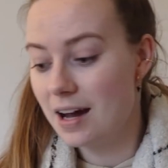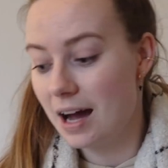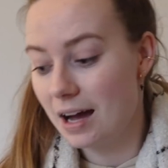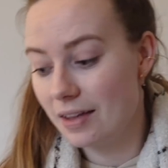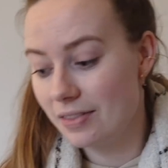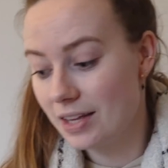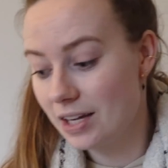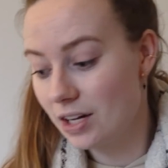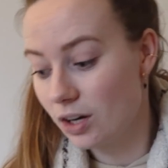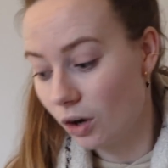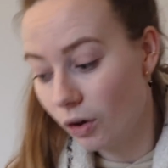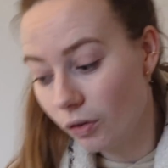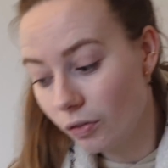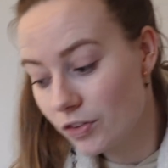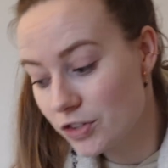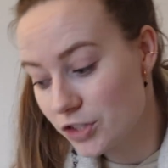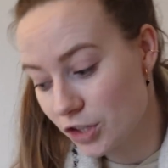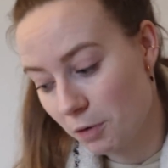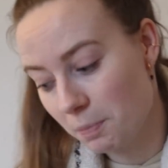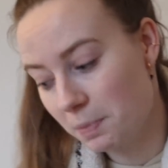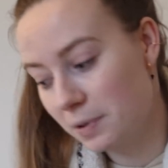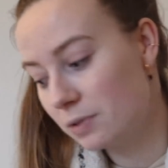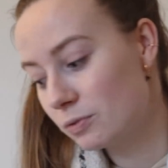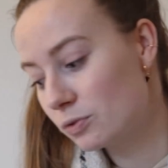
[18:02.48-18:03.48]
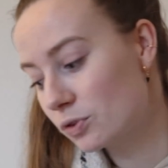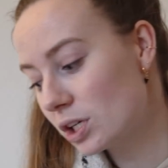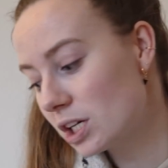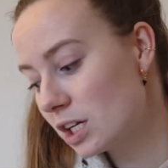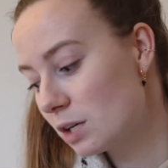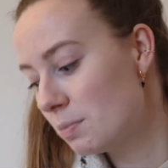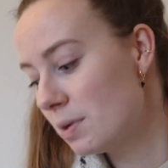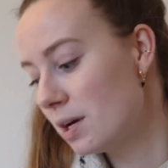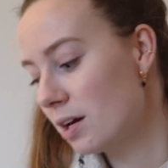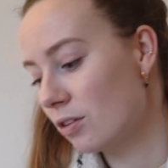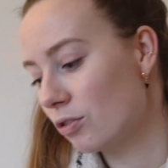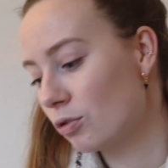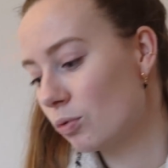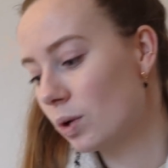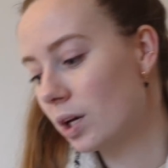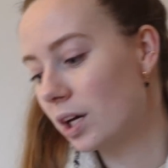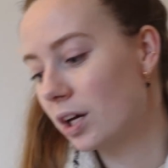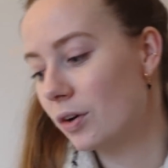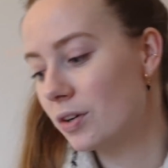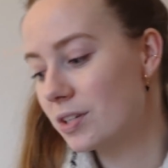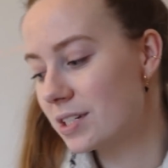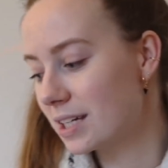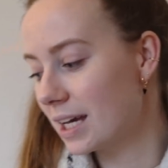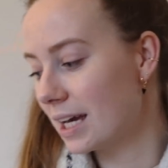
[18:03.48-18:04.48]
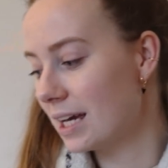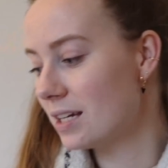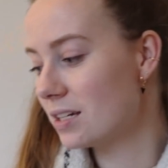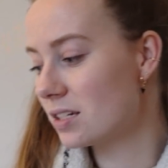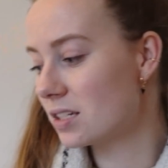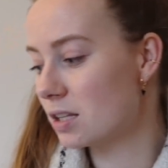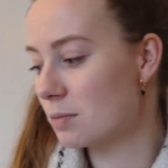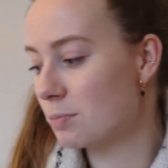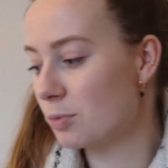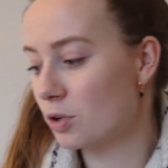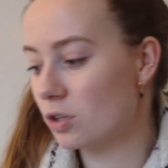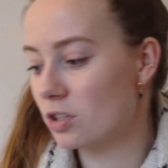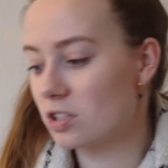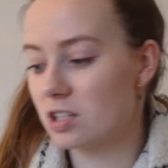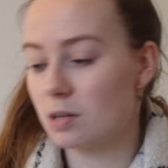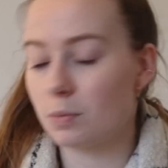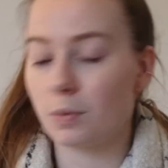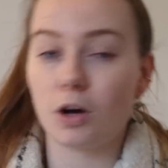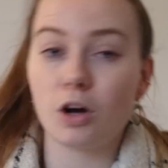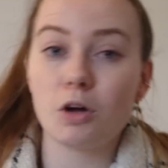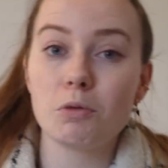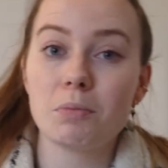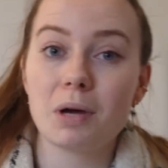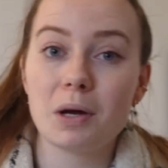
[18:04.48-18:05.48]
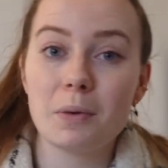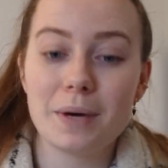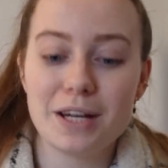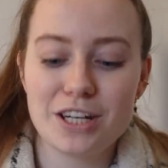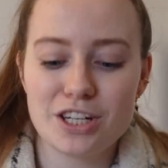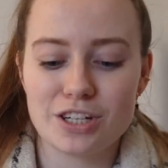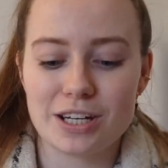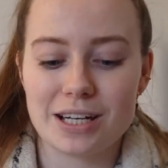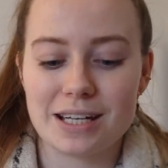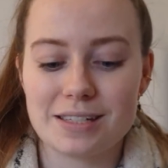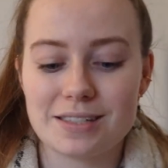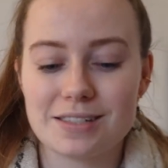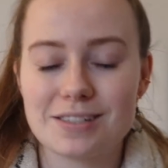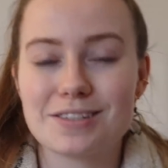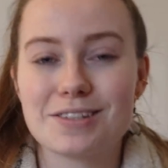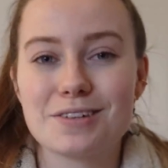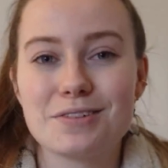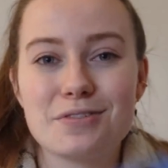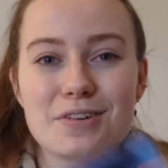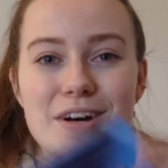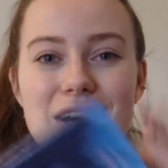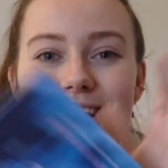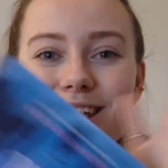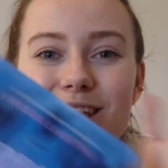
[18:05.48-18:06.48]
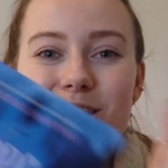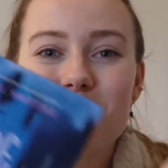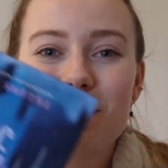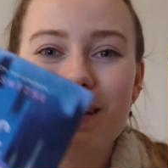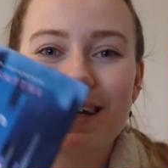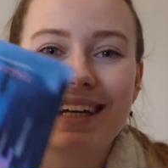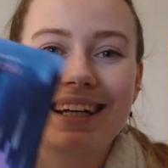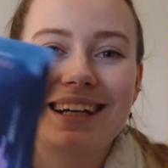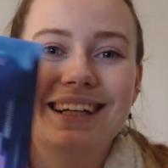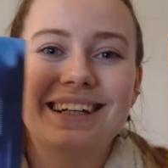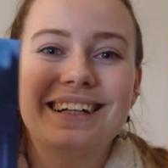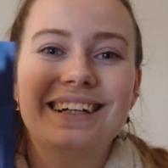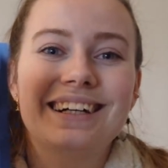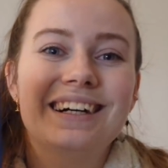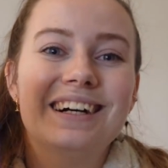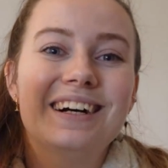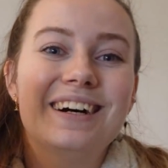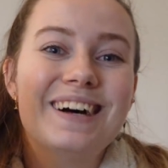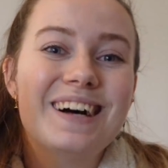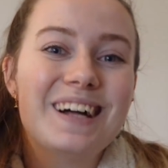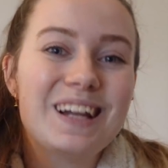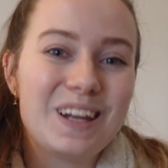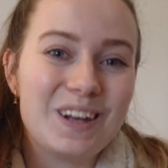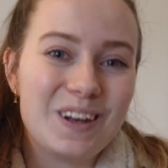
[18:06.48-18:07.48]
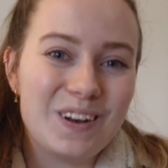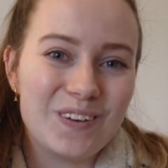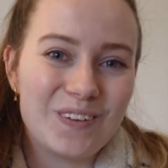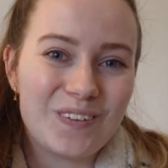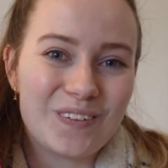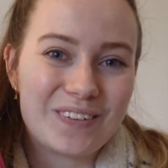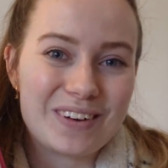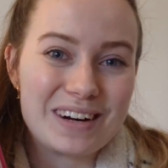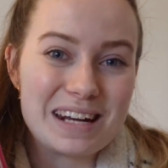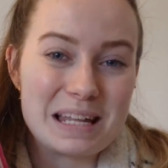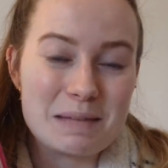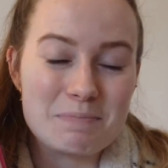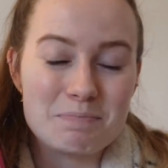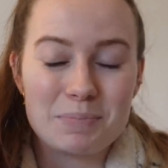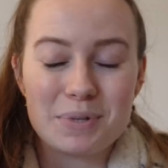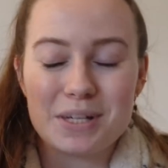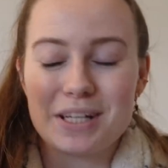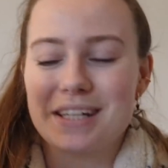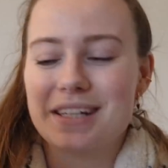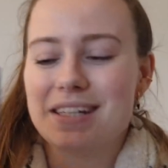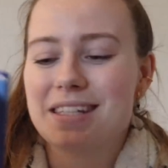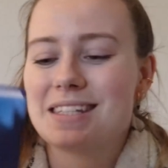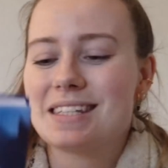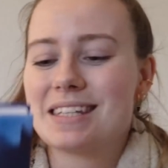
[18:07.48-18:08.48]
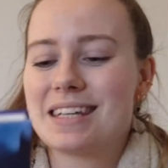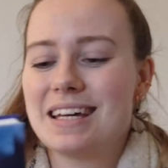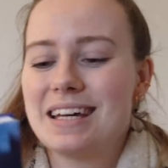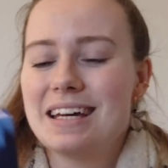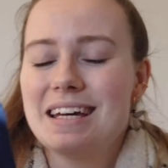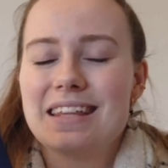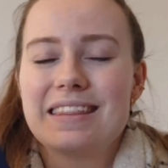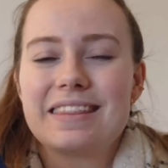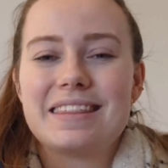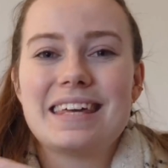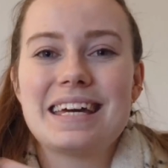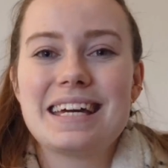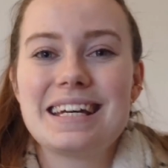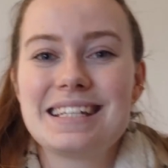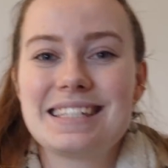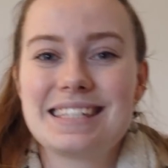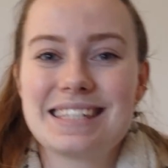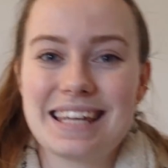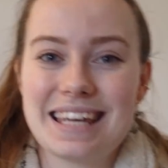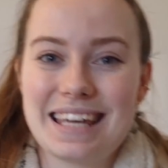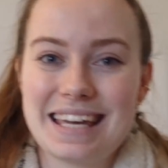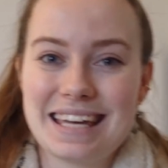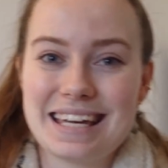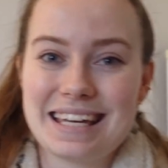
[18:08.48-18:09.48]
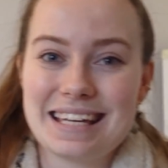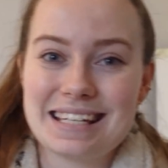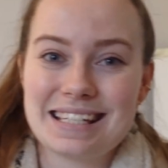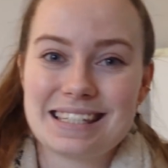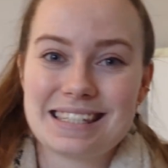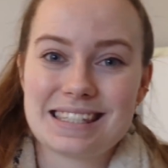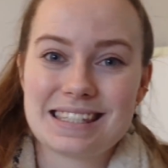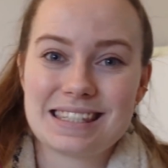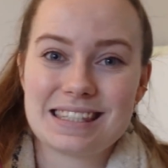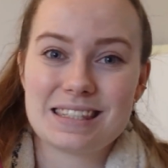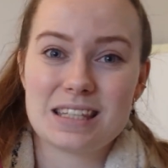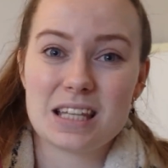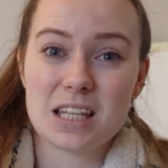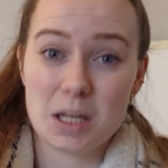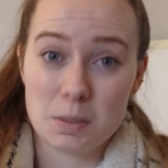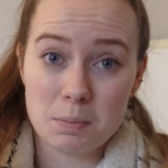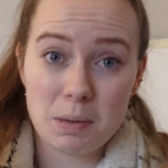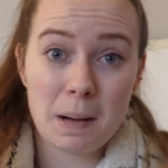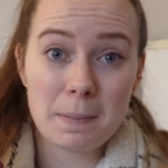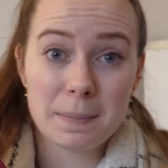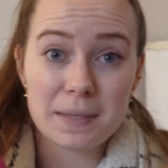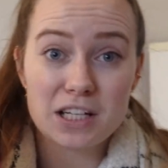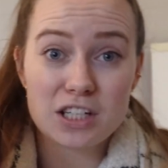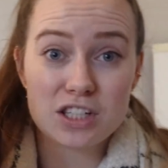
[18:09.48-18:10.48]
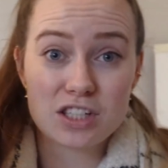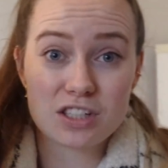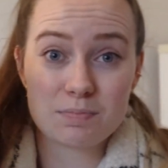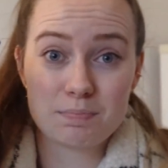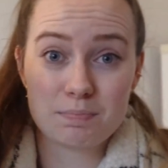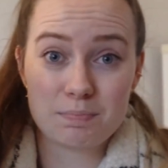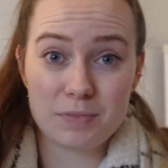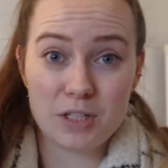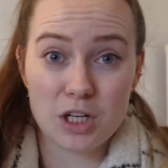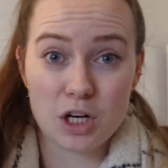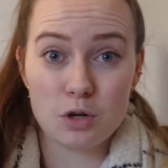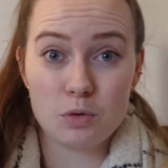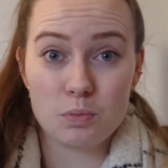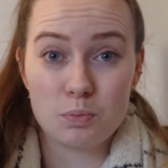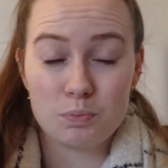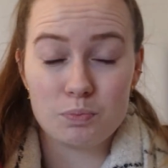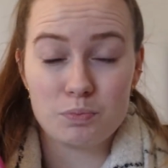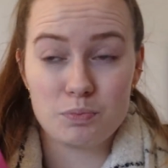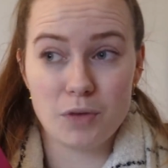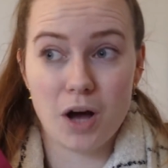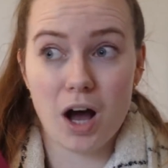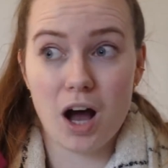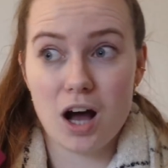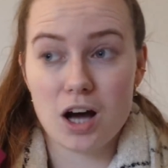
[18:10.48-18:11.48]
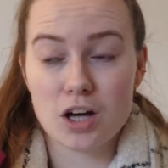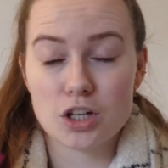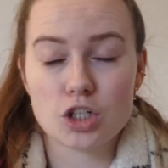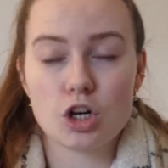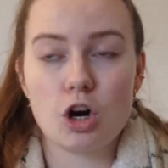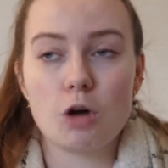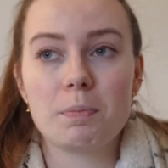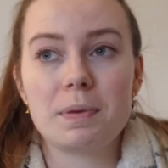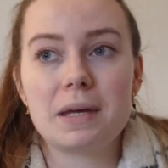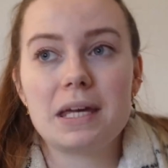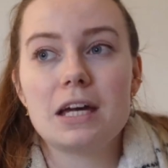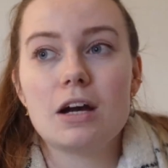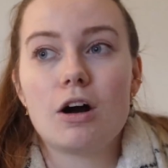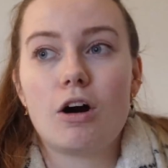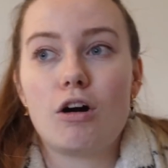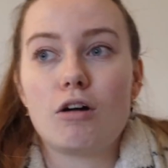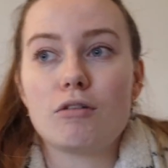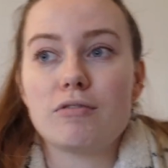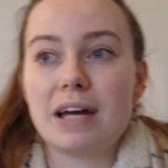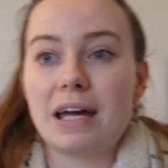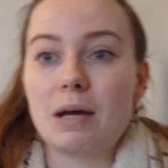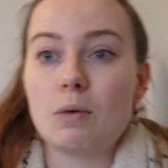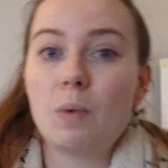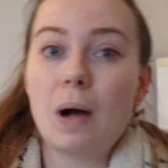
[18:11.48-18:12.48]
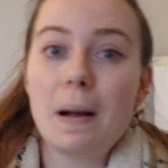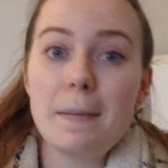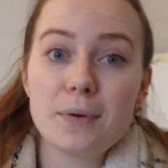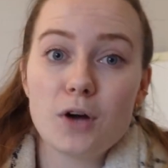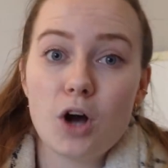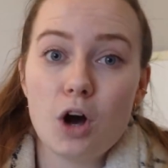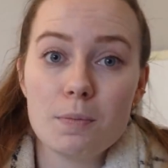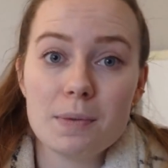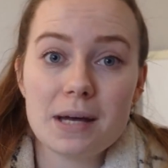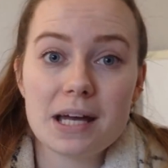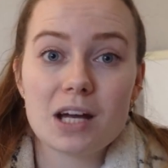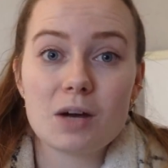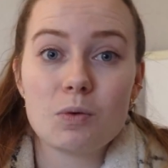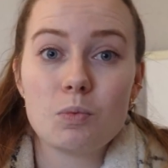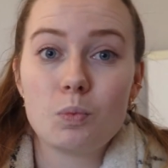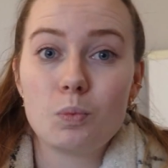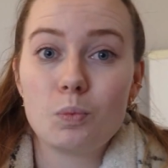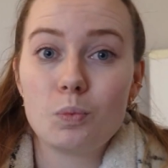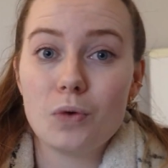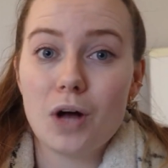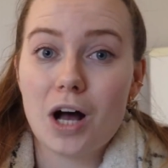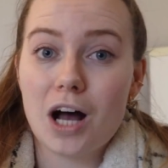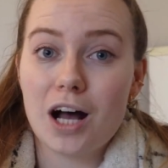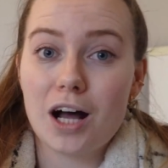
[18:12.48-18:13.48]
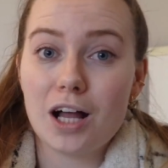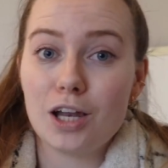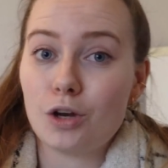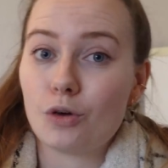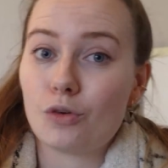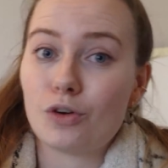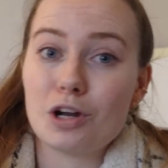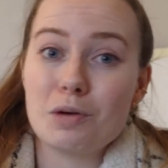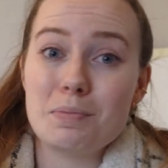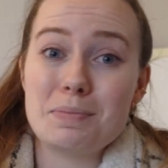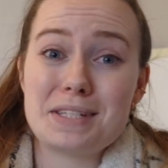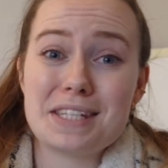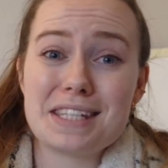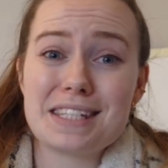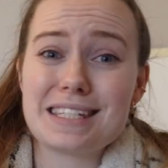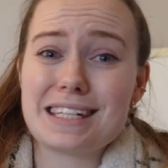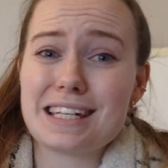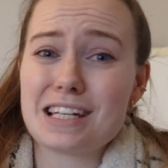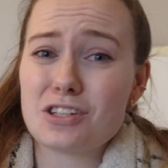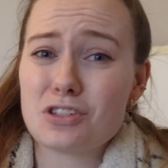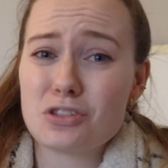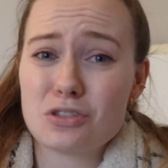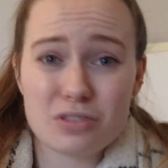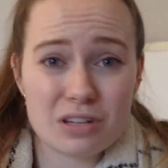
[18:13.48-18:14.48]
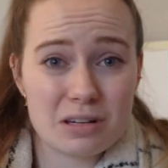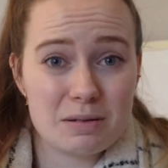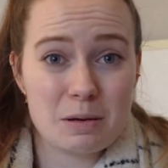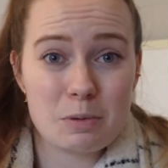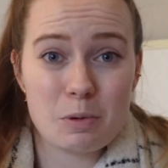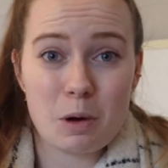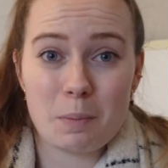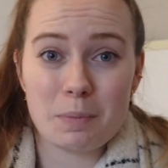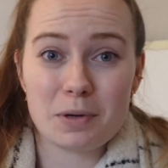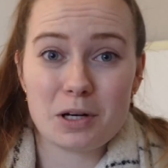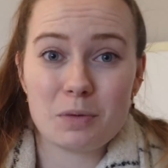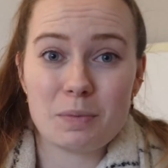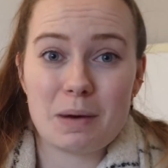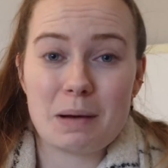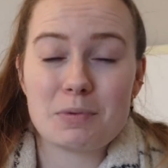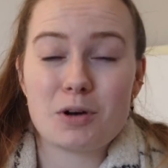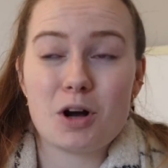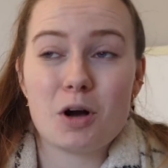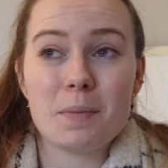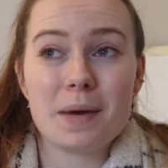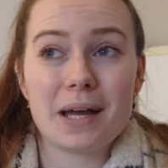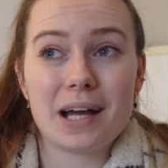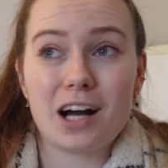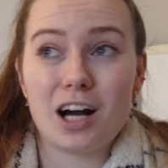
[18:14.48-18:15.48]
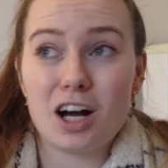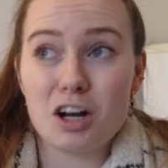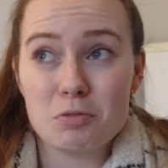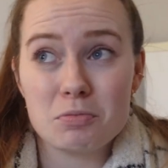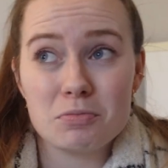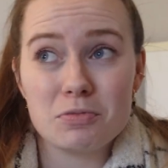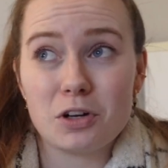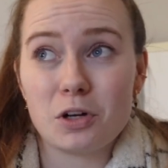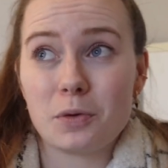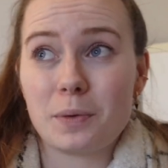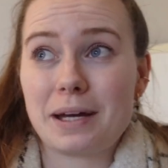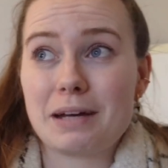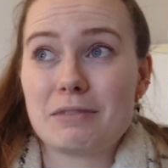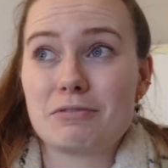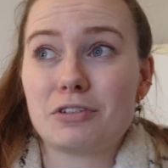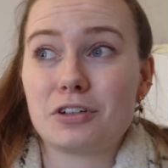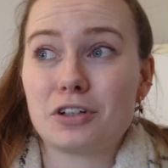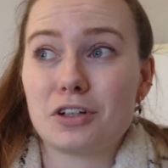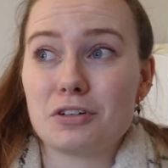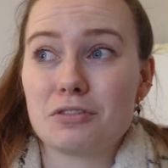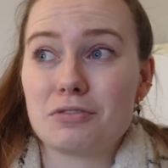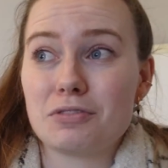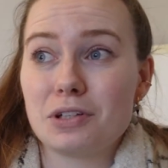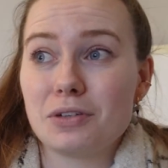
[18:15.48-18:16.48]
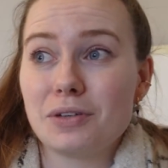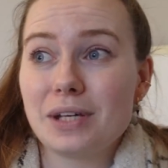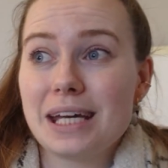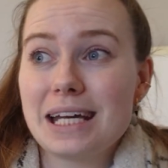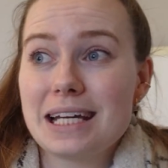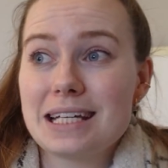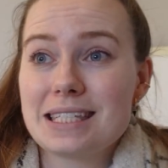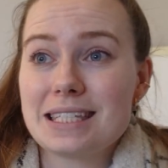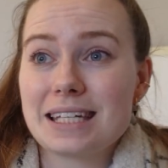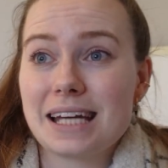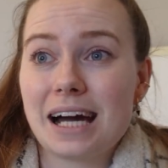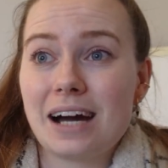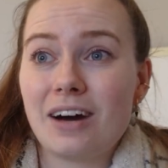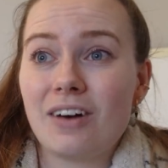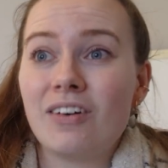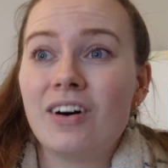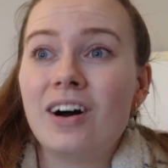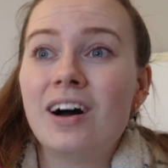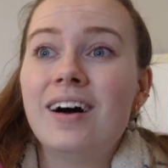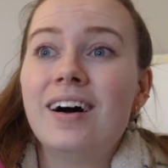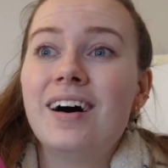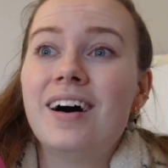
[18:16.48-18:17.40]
And then on the topic of Greek myth, we are going to get into the books that were on my wish list. The first being Lore Olympus. This is the published, you know, hard copy of a webcomic. Lore Olympus is an extremely popular webcomic. I've been following it for a good few years now.